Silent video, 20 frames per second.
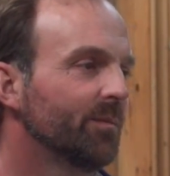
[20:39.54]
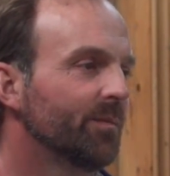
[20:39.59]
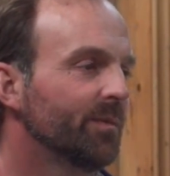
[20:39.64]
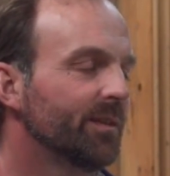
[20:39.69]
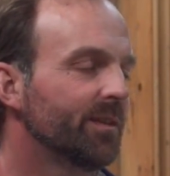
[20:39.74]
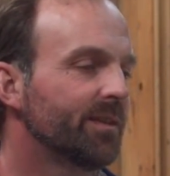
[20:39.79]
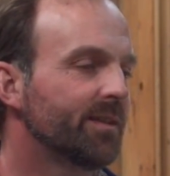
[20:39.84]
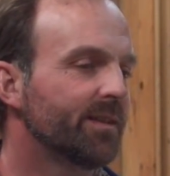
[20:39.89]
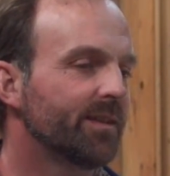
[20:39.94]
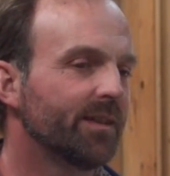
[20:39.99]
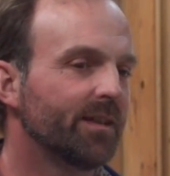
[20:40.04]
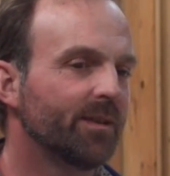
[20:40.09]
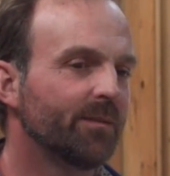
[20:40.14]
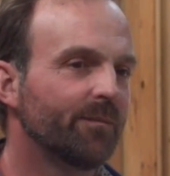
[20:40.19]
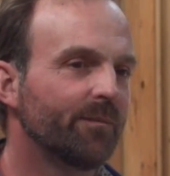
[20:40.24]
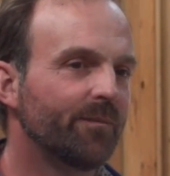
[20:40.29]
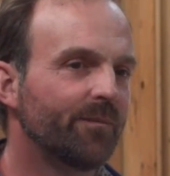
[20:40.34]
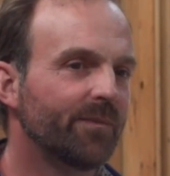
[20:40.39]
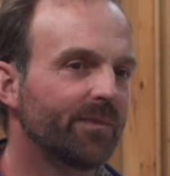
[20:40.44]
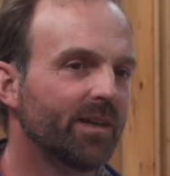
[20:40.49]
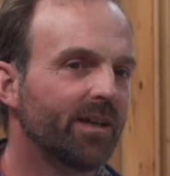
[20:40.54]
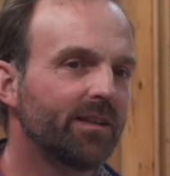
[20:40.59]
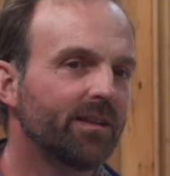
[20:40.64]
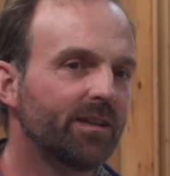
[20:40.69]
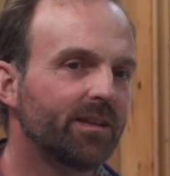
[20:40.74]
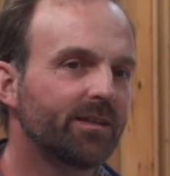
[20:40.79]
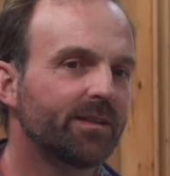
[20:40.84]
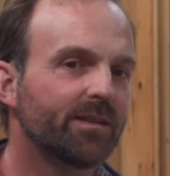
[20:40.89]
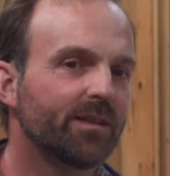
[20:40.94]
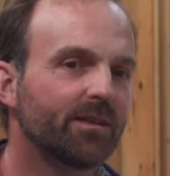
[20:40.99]
But I
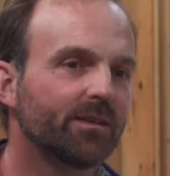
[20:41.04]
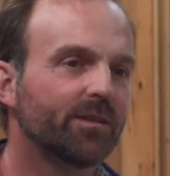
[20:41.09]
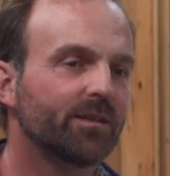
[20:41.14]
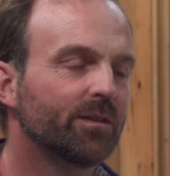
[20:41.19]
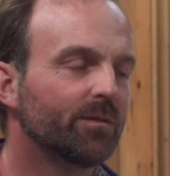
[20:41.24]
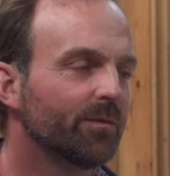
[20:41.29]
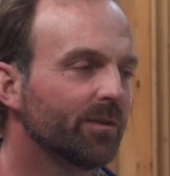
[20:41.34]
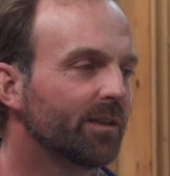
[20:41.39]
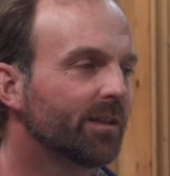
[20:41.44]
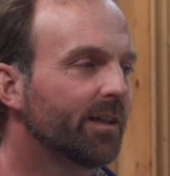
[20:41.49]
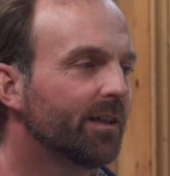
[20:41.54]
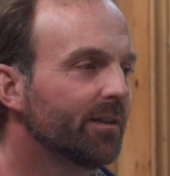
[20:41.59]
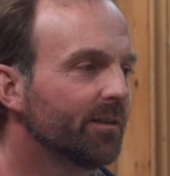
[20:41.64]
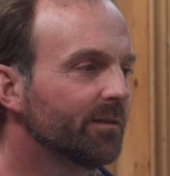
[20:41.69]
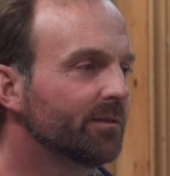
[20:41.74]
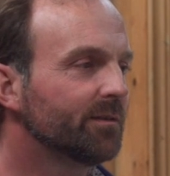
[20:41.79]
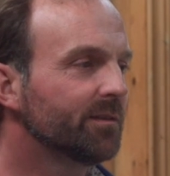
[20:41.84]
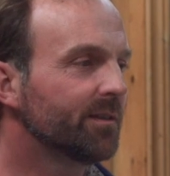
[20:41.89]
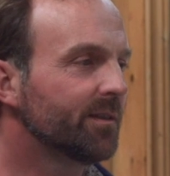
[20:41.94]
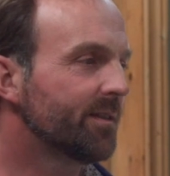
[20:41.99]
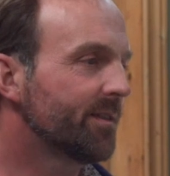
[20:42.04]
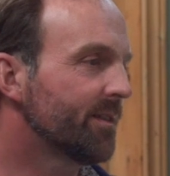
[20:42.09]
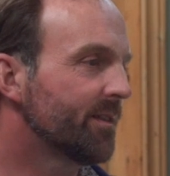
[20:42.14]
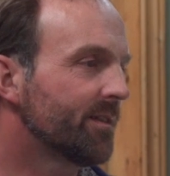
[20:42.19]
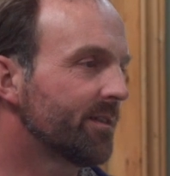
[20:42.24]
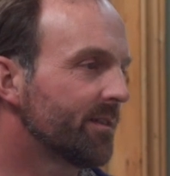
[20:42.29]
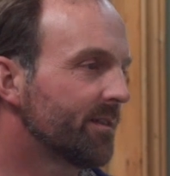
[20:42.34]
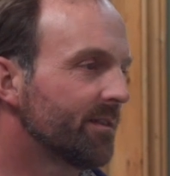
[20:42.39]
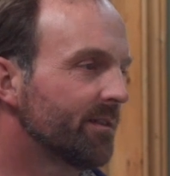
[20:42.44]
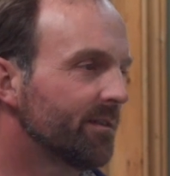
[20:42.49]
think it's all going to work out.
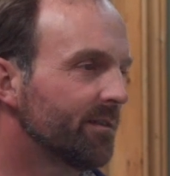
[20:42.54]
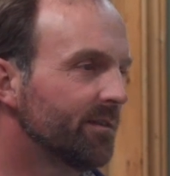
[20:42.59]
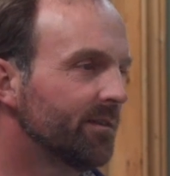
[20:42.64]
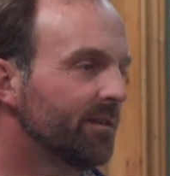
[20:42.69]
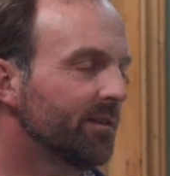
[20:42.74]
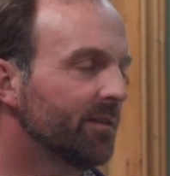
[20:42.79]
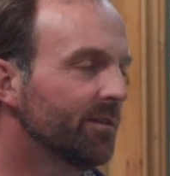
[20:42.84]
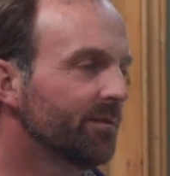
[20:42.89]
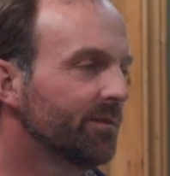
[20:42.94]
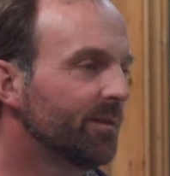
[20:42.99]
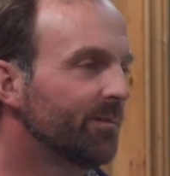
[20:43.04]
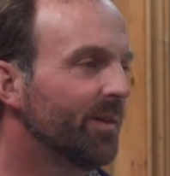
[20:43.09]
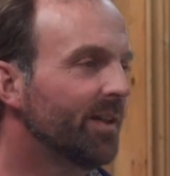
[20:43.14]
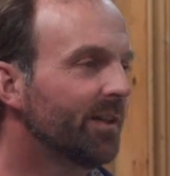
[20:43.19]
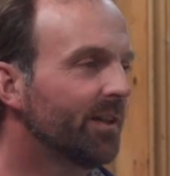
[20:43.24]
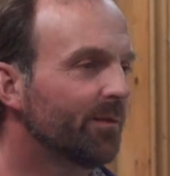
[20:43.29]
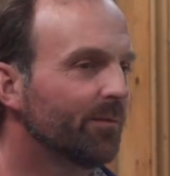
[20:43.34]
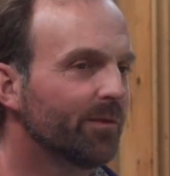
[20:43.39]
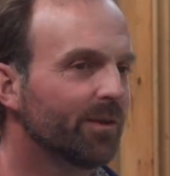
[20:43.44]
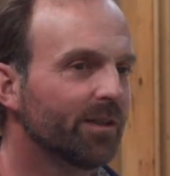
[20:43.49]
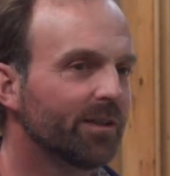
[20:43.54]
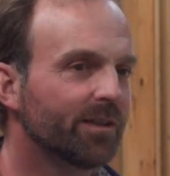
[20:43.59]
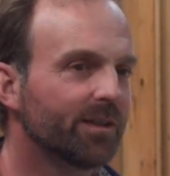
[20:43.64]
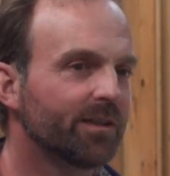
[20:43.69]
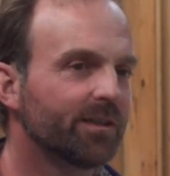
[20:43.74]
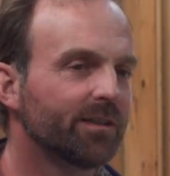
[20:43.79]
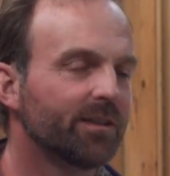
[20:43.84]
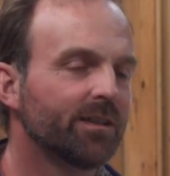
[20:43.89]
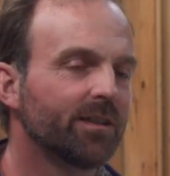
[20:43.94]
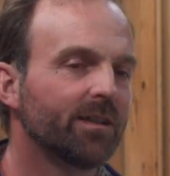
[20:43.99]
It's, you make it
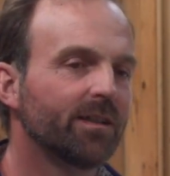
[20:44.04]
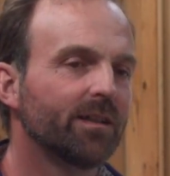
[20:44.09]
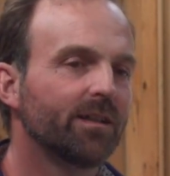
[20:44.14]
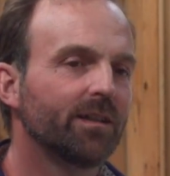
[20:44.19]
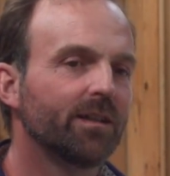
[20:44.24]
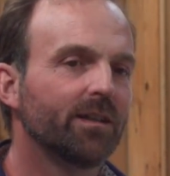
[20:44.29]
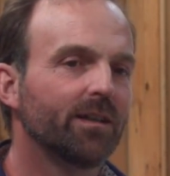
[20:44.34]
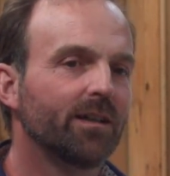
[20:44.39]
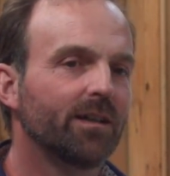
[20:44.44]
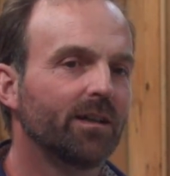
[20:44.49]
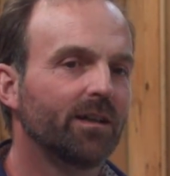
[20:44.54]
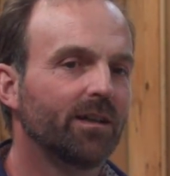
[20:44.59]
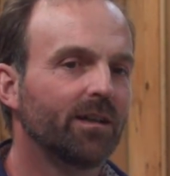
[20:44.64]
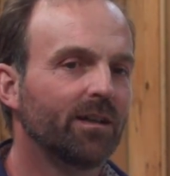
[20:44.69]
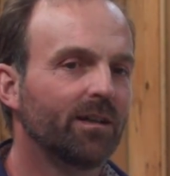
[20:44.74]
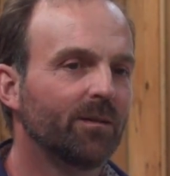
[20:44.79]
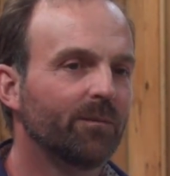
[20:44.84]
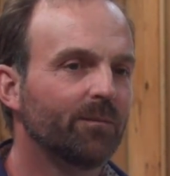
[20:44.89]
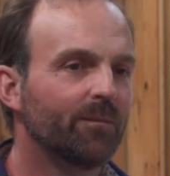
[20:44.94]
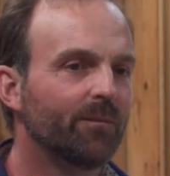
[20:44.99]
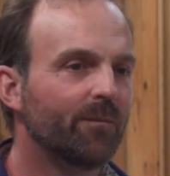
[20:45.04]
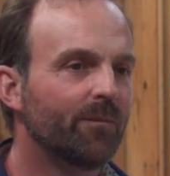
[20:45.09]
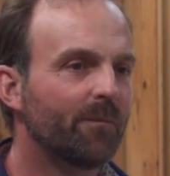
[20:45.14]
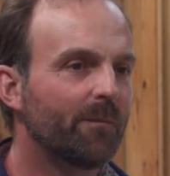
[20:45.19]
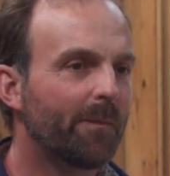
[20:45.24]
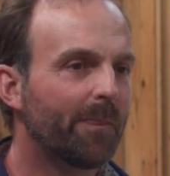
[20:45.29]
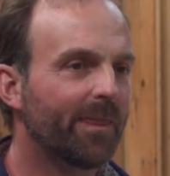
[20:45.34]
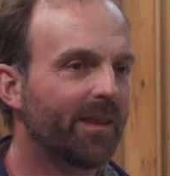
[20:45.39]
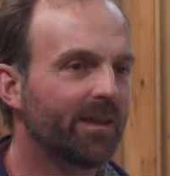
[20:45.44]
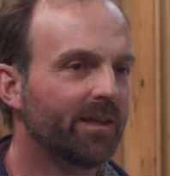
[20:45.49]
work.
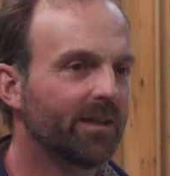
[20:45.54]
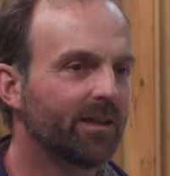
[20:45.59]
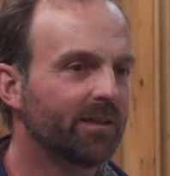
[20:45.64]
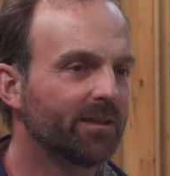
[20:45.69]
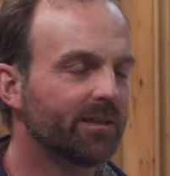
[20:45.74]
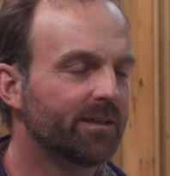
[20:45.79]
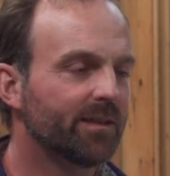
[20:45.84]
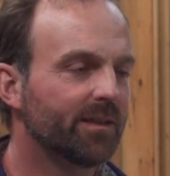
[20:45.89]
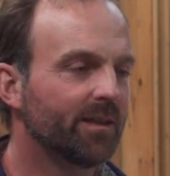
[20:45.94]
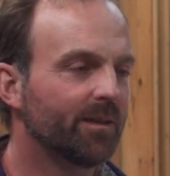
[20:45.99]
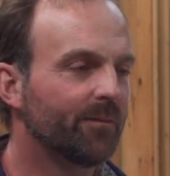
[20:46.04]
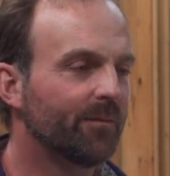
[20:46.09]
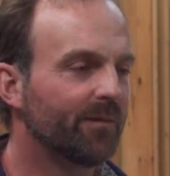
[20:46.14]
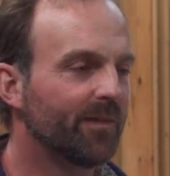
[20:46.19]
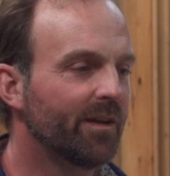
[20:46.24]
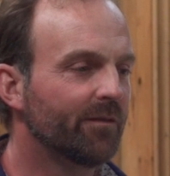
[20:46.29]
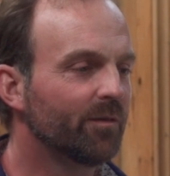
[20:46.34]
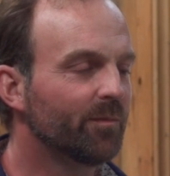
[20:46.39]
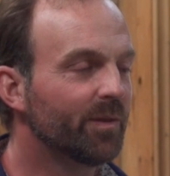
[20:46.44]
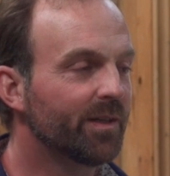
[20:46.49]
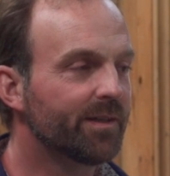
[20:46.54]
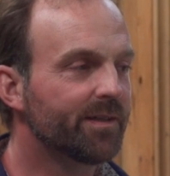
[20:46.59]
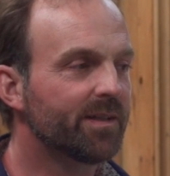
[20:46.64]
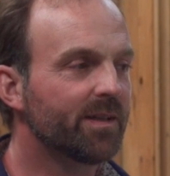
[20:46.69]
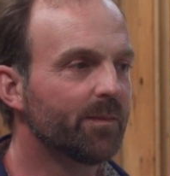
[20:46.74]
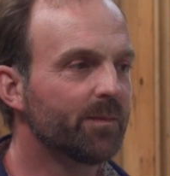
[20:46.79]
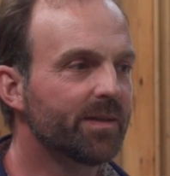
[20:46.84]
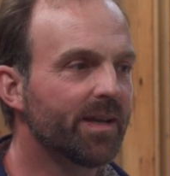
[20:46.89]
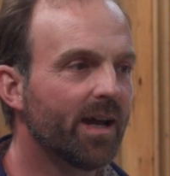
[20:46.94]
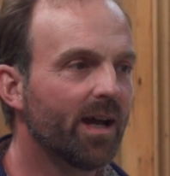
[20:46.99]
And everybody
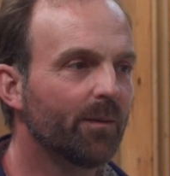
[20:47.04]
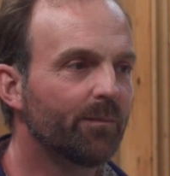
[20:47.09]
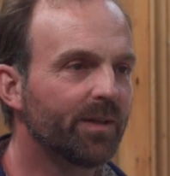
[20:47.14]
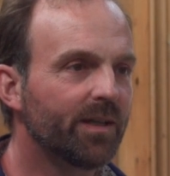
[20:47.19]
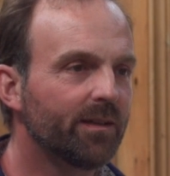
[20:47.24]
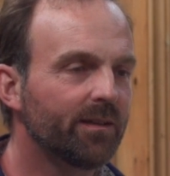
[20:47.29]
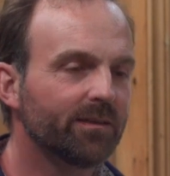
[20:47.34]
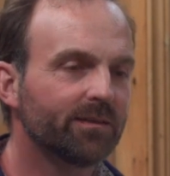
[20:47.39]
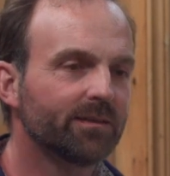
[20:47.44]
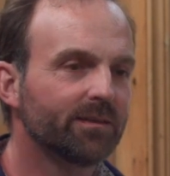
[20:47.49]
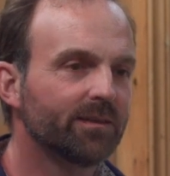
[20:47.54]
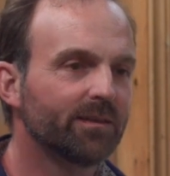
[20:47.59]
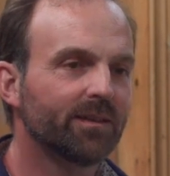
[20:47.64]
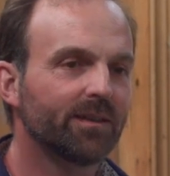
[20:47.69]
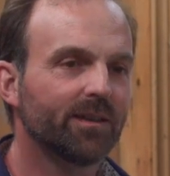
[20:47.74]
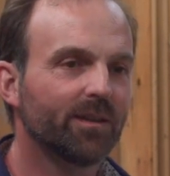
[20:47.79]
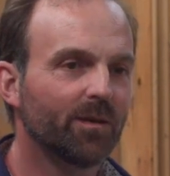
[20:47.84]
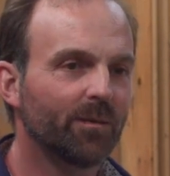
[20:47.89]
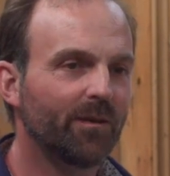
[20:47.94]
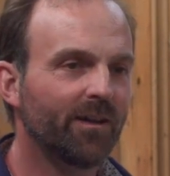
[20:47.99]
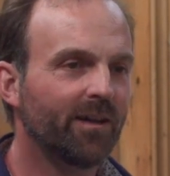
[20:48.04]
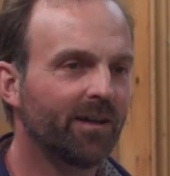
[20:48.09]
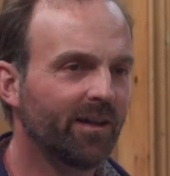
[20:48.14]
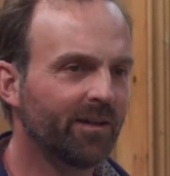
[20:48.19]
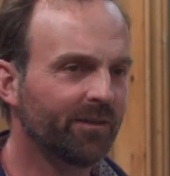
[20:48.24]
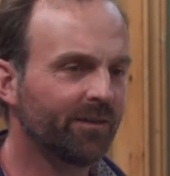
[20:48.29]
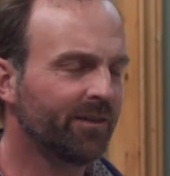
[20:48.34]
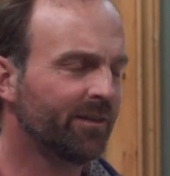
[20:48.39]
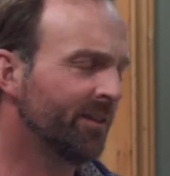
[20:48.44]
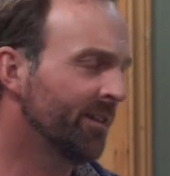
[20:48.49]
seems happy,
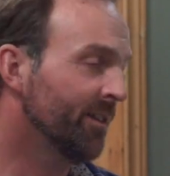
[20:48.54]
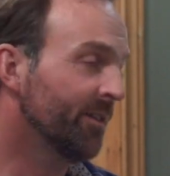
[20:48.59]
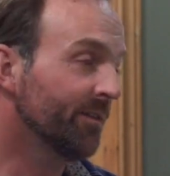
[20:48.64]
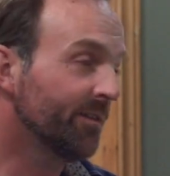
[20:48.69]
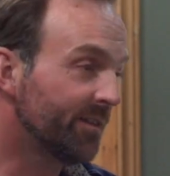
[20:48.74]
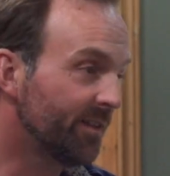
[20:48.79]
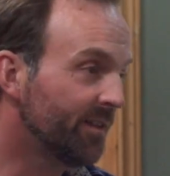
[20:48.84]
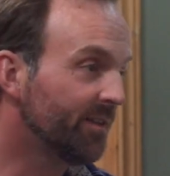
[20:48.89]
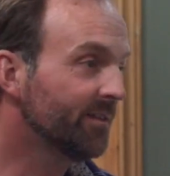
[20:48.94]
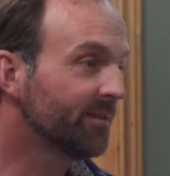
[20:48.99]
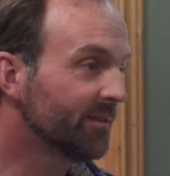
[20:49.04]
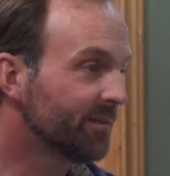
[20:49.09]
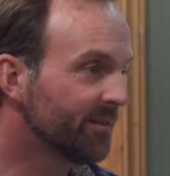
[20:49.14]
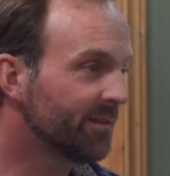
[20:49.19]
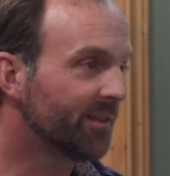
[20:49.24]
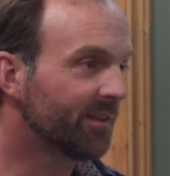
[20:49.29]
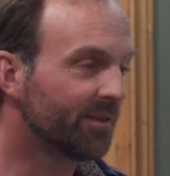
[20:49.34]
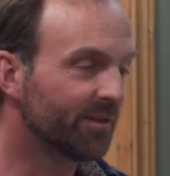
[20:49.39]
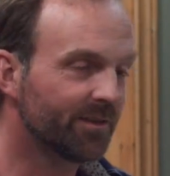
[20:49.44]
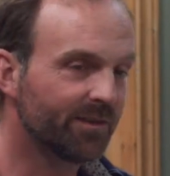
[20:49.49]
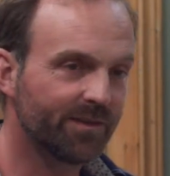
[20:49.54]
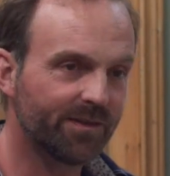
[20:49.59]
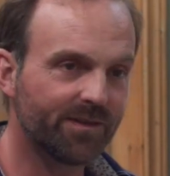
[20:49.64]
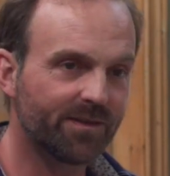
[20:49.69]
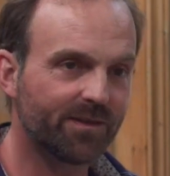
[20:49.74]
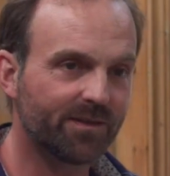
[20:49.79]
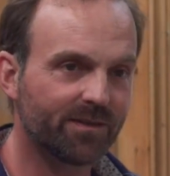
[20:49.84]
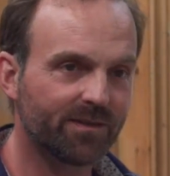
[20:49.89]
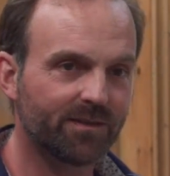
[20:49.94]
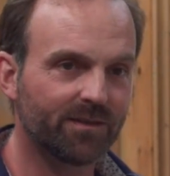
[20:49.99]
healthy, thank
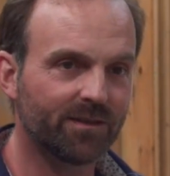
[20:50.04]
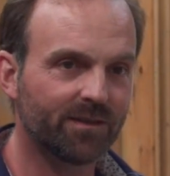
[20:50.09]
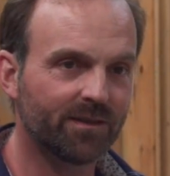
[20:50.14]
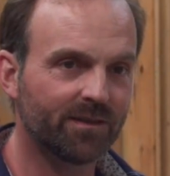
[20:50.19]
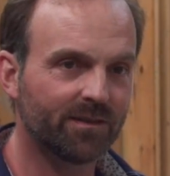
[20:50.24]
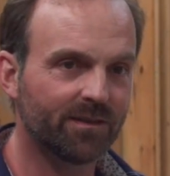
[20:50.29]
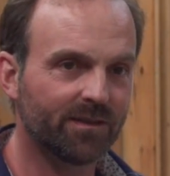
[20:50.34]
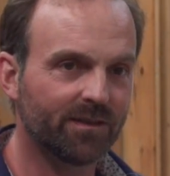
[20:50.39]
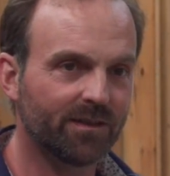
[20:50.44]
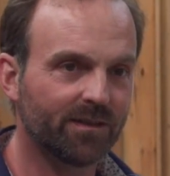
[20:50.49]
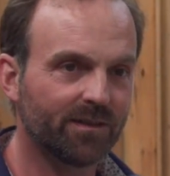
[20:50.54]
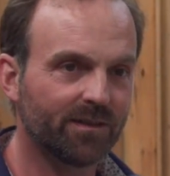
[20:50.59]
goodness. And